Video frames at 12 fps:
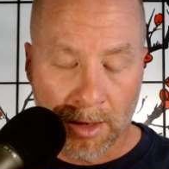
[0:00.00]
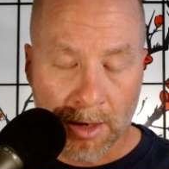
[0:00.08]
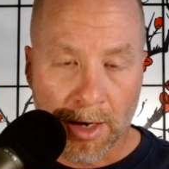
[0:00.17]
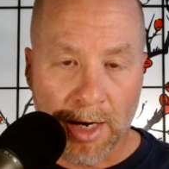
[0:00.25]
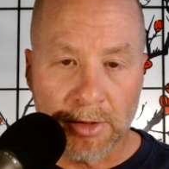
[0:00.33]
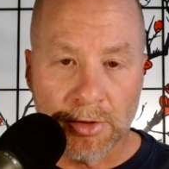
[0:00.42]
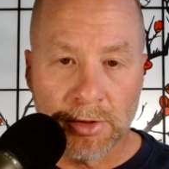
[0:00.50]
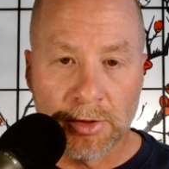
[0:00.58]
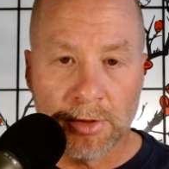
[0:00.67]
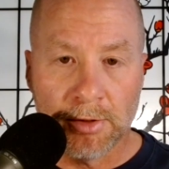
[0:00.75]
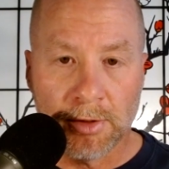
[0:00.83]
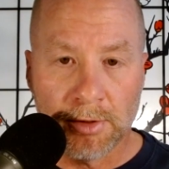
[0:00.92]

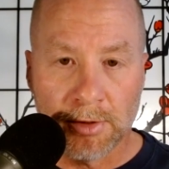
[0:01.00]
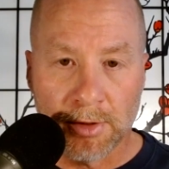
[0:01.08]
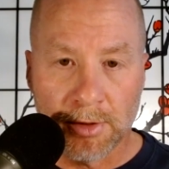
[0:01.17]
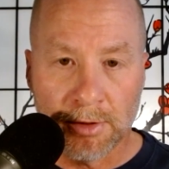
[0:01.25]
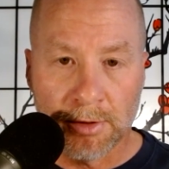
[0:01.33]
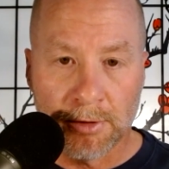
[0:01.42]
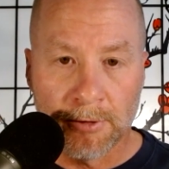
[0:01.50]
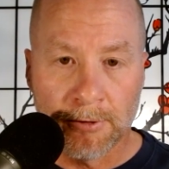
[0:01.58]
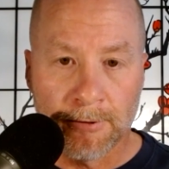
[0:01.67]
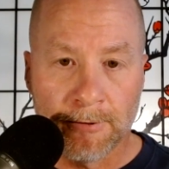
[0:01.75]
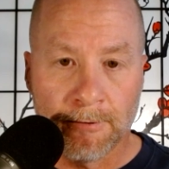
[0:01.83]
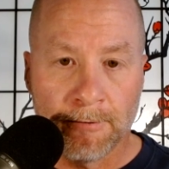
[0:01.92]
consciousness exists,
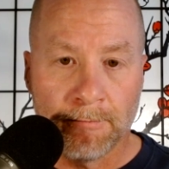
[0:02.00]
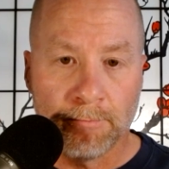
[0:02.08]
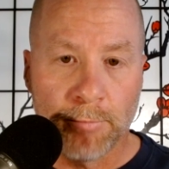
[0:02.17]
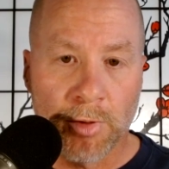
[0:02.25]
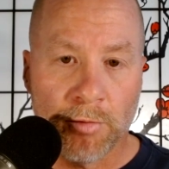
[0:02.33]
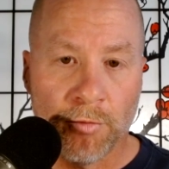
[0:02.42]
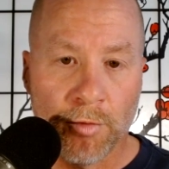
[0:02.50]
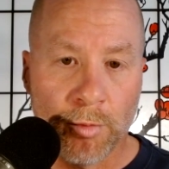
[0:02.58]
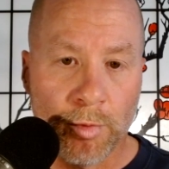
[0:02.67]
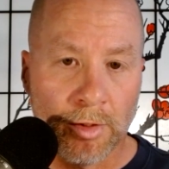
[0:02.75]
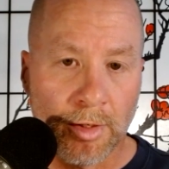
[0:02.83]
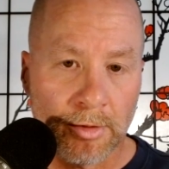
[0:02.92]
but free
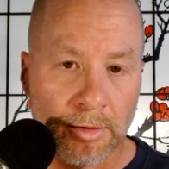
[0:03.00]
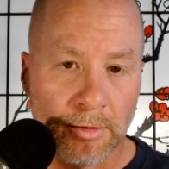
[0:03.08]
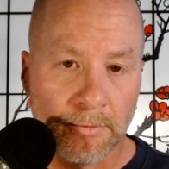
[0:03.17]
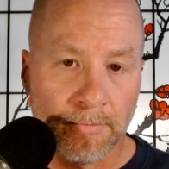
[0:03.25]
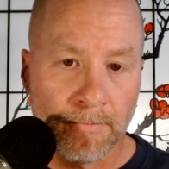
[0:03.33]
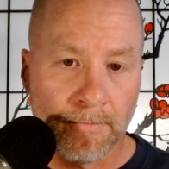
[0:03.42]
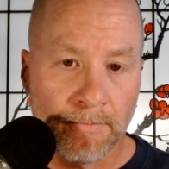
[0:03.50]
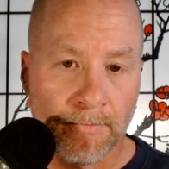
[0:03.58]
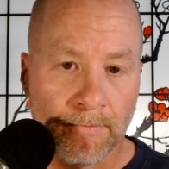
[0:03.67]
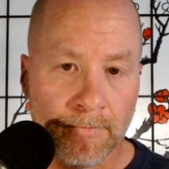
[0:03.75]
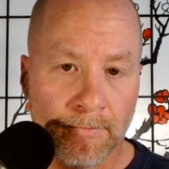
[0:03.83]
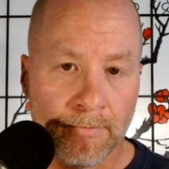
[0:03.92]
will doesn't.
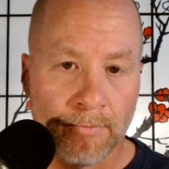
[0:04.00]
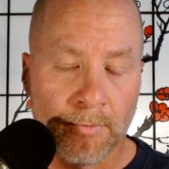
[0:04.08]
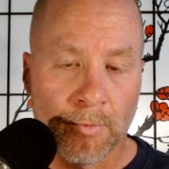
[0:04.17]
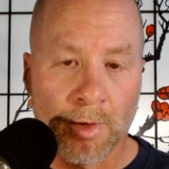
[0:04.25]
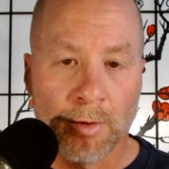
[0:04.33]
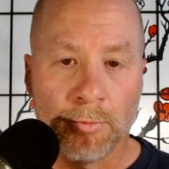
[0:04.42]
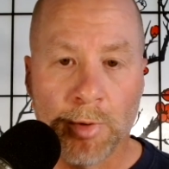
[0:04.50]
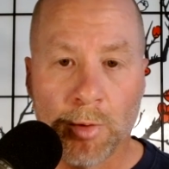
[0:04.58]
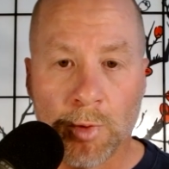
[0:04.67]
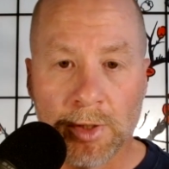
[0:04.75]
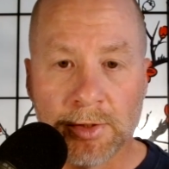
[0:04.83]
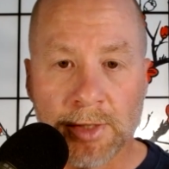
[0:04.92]
But
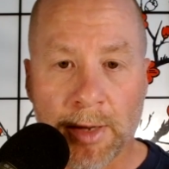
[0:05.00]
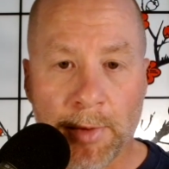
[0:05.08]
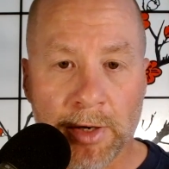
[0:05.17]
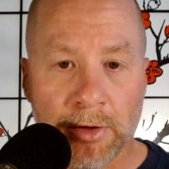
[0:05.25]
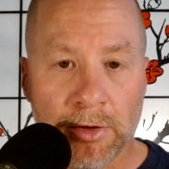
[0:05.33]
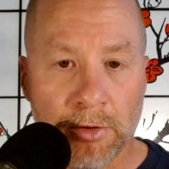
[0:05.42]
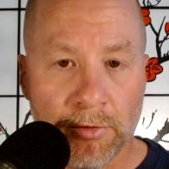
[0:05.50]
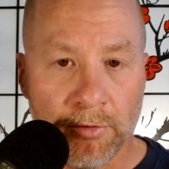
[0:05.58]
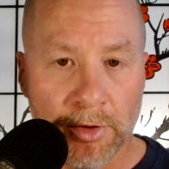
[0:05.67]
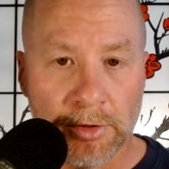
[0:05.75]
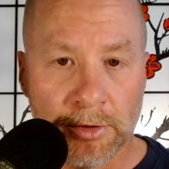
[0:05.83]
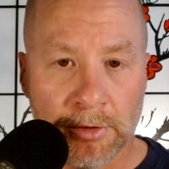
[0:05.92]
what does that make of the
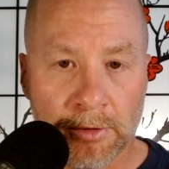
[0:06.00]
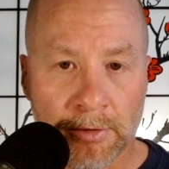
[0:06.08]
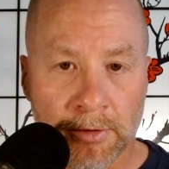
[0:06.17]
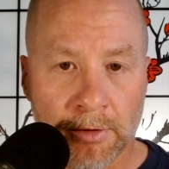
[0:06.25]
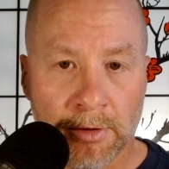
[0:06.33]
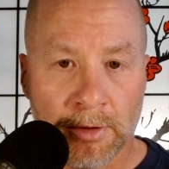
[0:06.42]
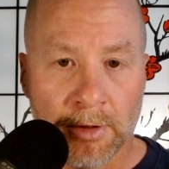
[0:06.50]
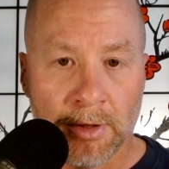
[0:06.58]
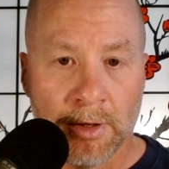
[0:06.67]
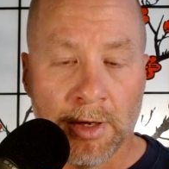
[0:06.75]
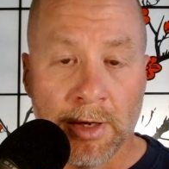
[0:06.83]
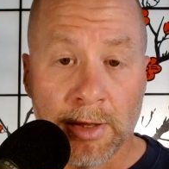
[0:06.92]
universe?
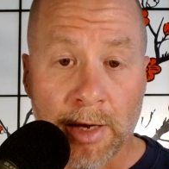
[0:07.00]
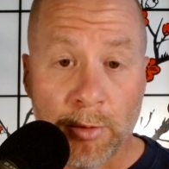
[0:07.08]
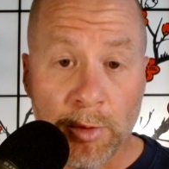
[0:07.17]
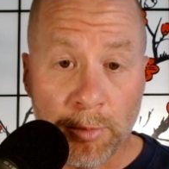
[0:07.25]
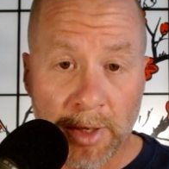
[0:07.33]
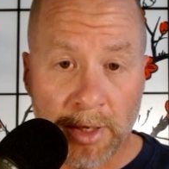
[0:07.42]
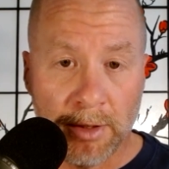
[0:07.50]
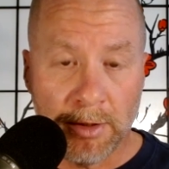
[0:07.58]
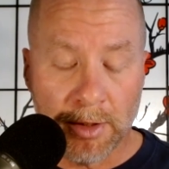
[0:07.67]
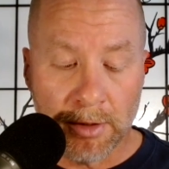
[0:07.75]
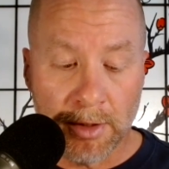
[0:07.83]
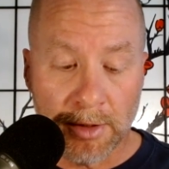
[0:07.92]
That would mean
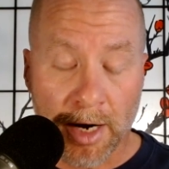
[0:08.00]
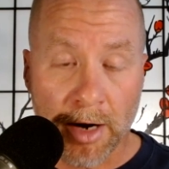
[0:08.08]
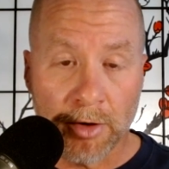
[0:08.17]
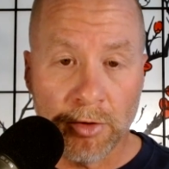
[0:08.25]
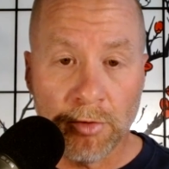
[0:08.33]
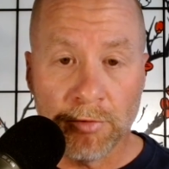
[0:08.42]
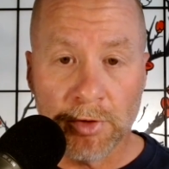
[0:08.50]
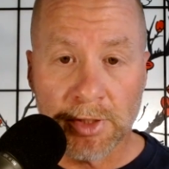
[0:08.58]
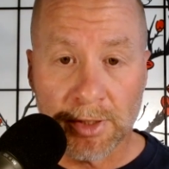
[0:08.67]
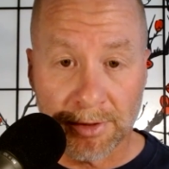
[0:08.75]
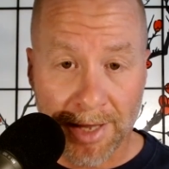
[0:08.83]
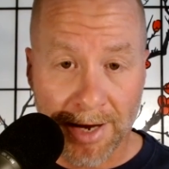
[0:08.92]
that the entire universe
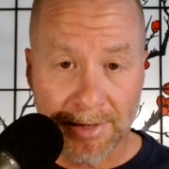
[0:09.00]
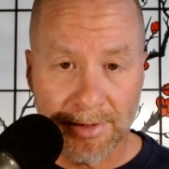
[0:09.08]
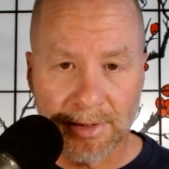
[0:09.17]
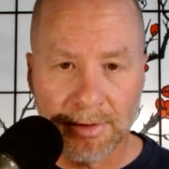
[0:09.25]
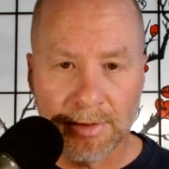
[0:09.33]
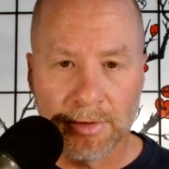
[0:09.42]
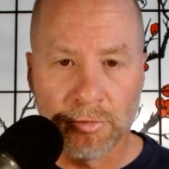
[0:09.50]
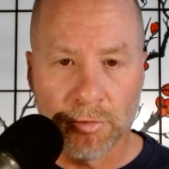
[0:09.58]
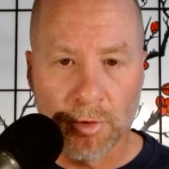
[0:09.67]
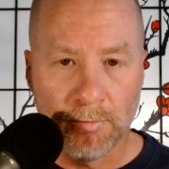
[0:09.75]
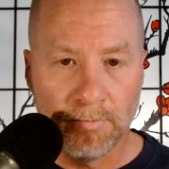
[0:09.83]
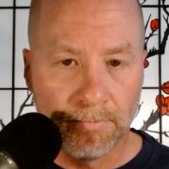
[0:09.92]
has locked-in syndrome.